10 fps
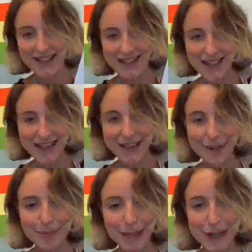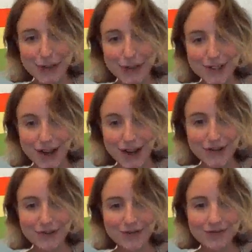is in the blue
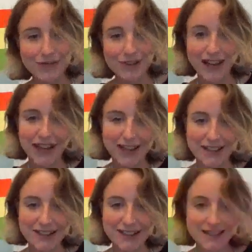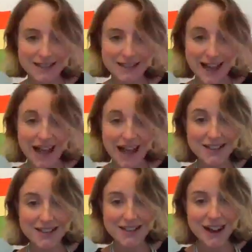zone, feeling sad,
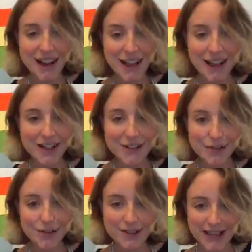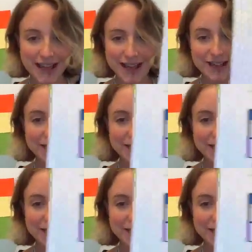tired, or sick?